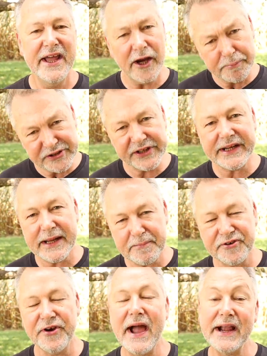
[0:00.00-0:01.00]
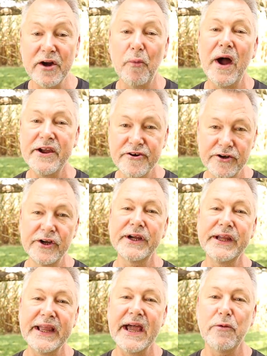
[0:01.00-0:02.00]
Helps you keep track of what you're
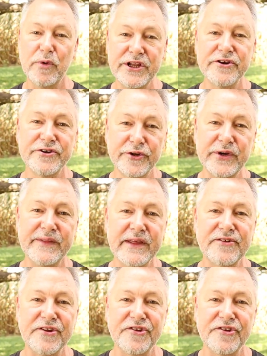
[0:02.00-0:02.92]
looking at when you're doing this